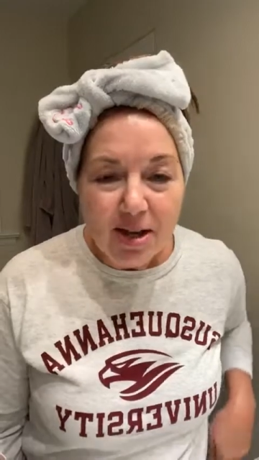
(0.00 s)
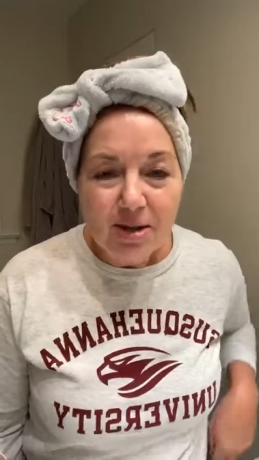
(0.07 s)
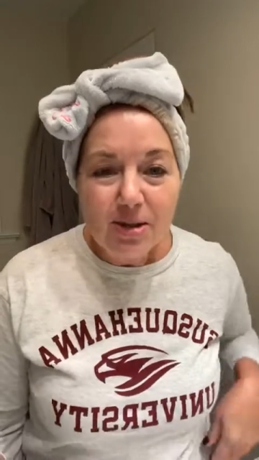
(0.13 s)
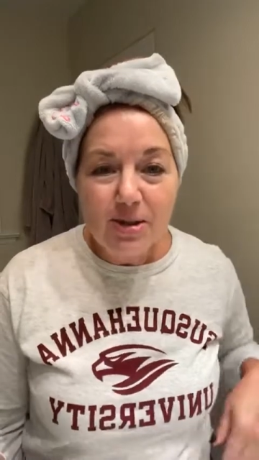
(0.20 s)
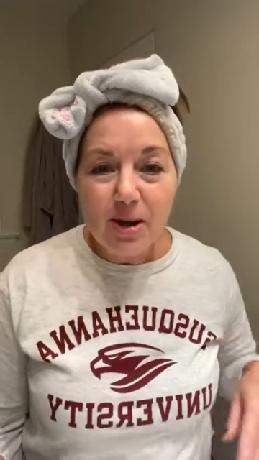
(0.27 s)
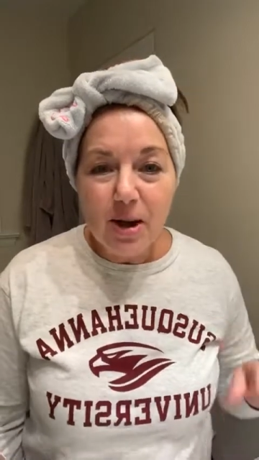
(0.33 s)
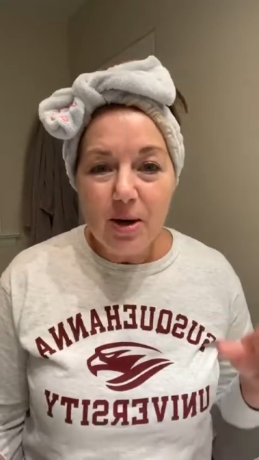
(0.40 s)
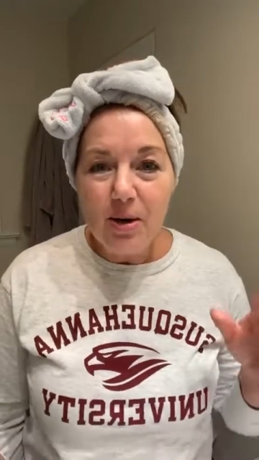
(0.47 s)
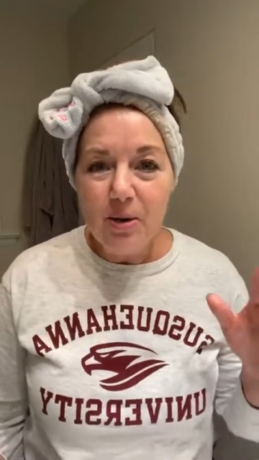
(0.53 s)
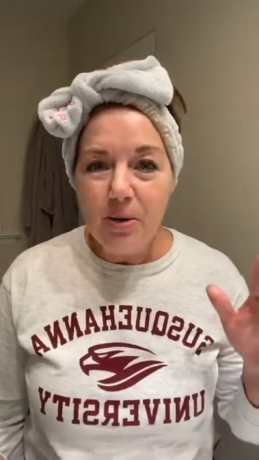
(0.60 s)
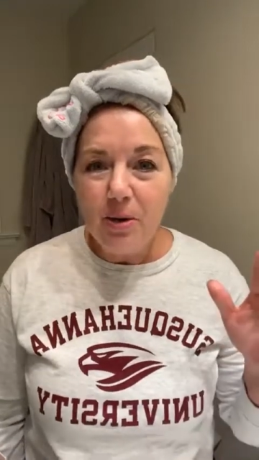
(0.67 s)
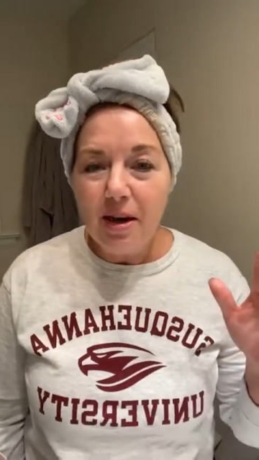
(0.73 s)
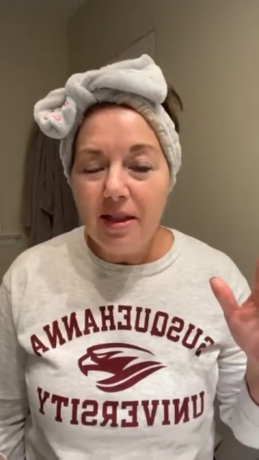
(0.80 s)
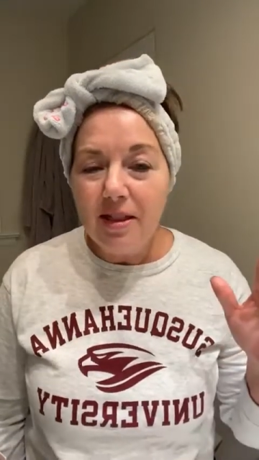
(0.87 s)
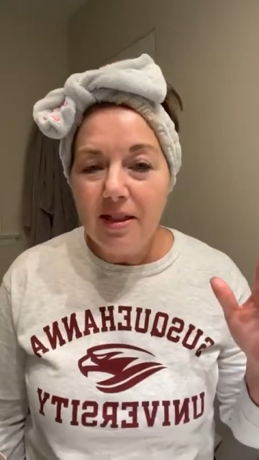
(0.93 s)

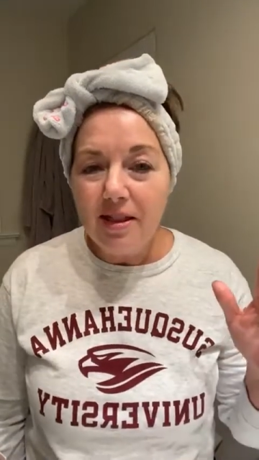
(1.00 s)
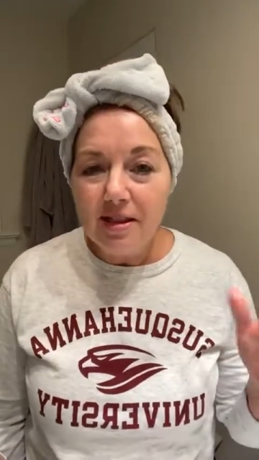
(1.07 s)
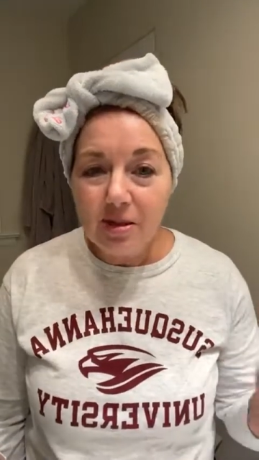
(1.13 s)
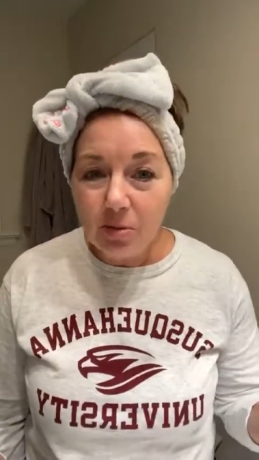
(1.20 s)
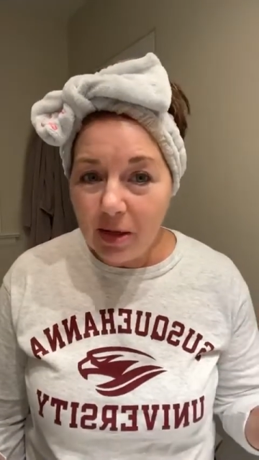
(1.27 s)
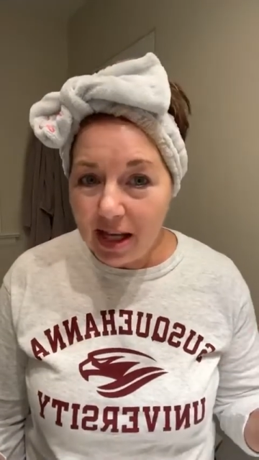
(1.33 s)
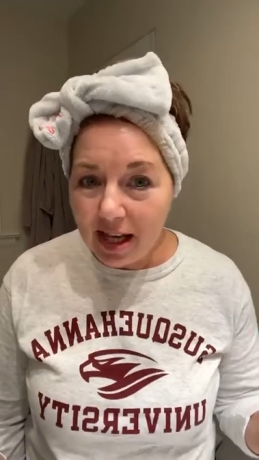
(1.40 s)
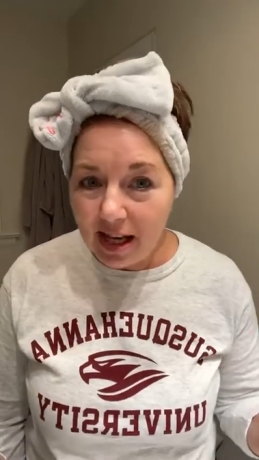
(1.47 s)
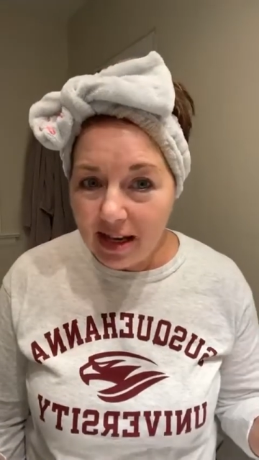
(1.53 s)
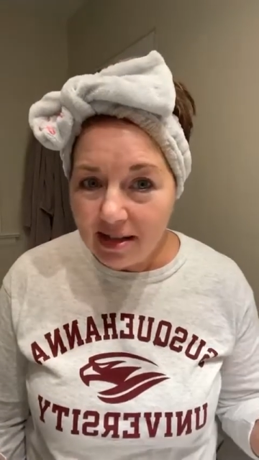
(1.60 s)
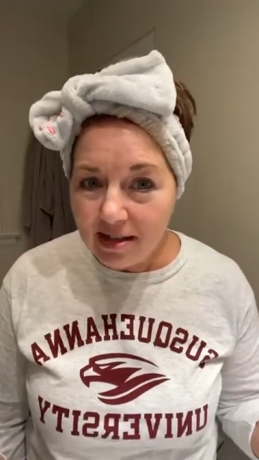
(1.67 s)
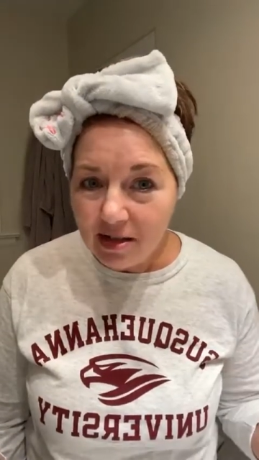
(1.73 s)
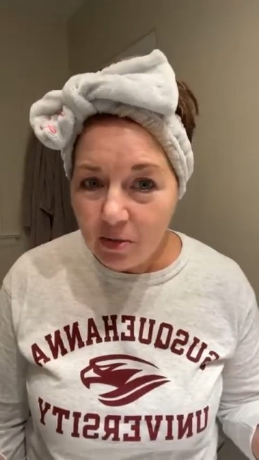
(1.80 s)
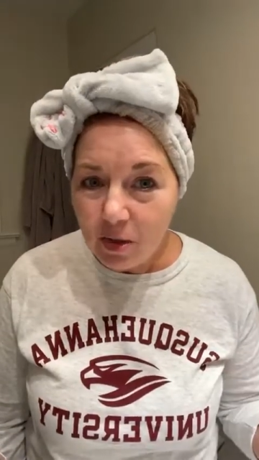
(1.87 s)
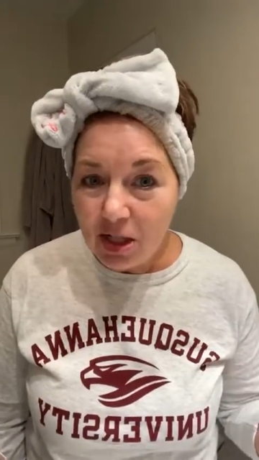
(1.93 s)
So this
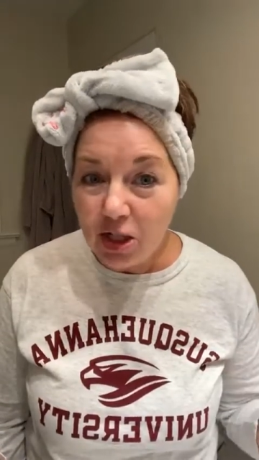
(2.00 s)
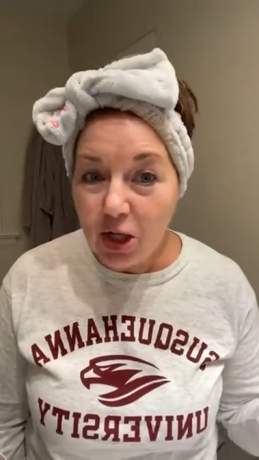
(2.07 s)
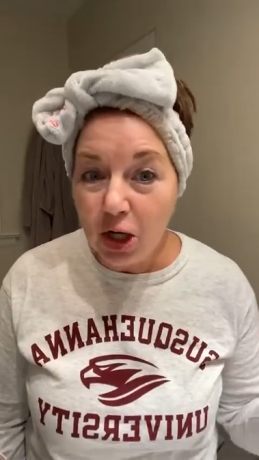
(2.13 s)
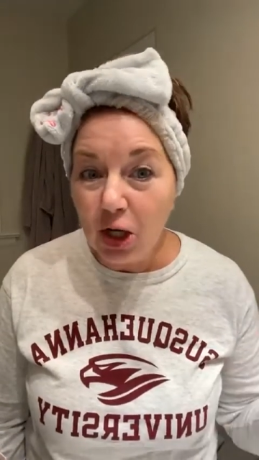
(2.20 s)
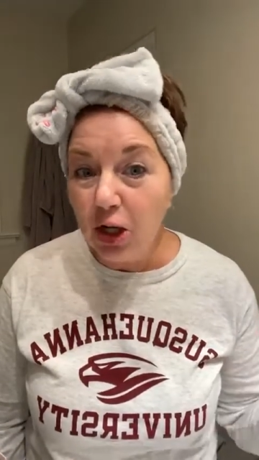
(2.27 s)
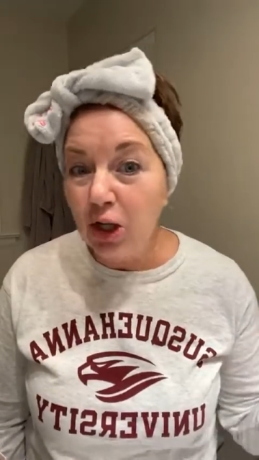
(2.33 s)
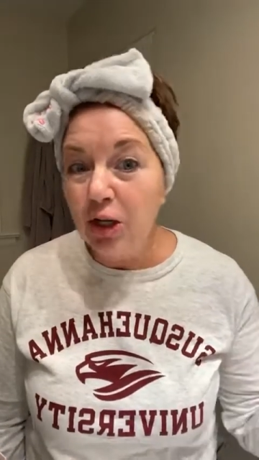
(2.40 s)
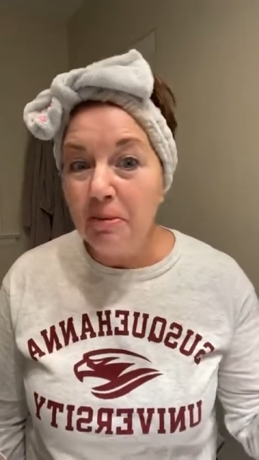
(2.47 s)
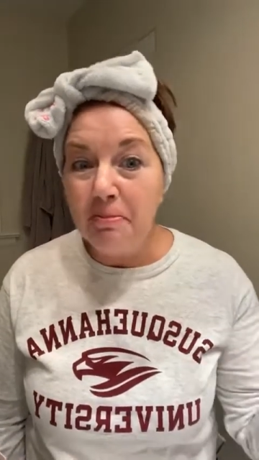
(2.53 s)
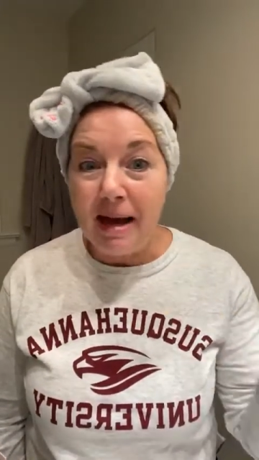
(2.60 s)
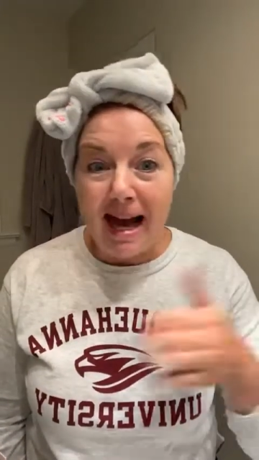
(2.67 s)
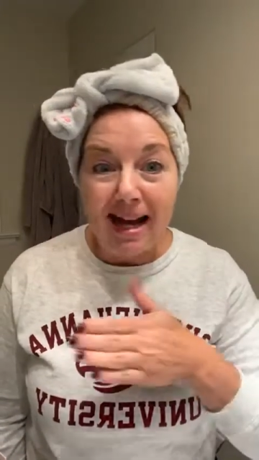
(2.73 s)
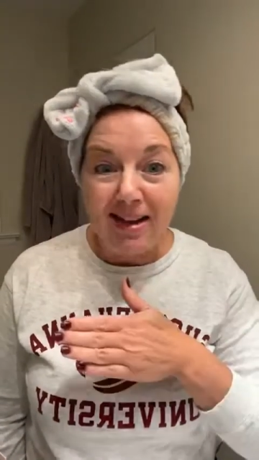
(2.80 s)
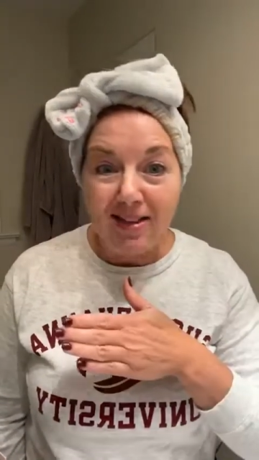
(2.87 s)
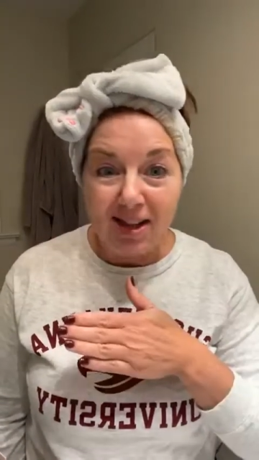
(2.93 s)
weekend we turn
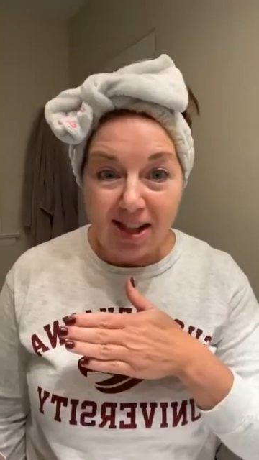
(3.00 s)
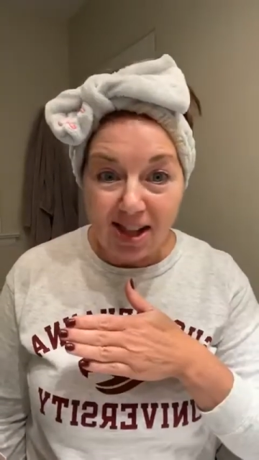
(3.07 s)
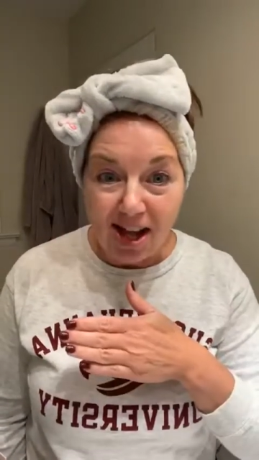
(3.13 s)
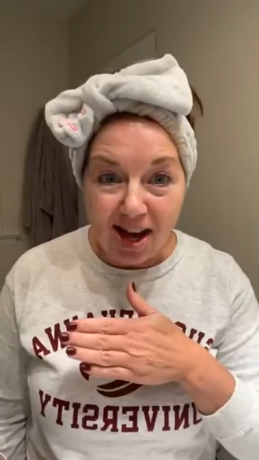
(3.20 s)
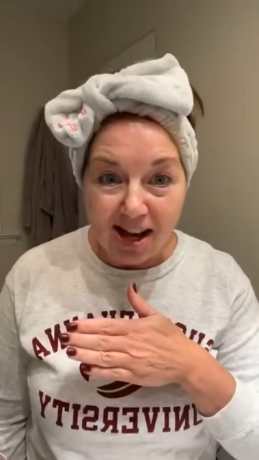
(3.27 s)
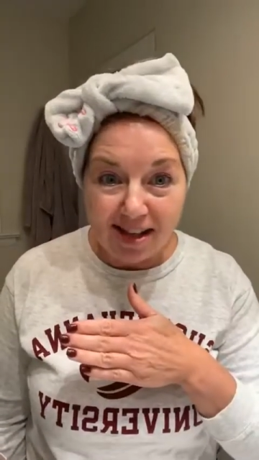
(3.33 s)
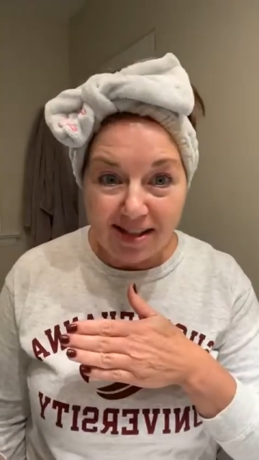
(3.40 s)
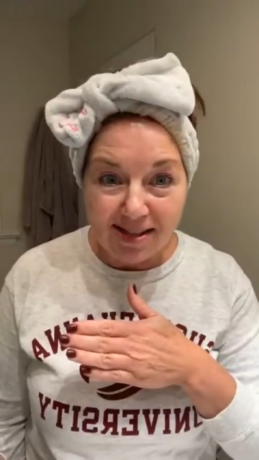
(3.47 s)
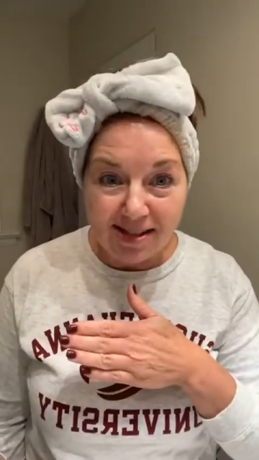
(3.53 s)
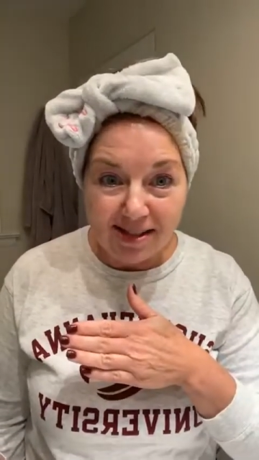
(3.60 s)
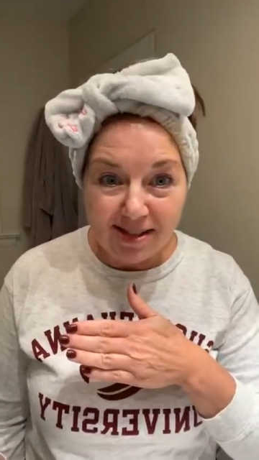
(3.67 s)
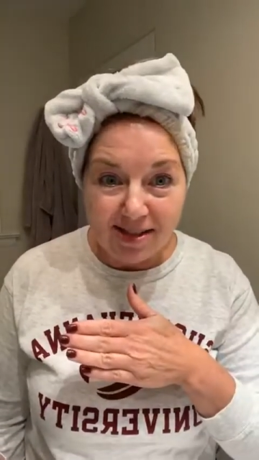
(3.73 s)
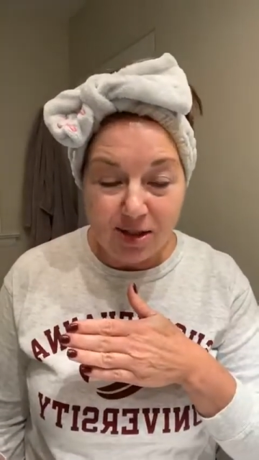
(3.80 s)
back the clocks.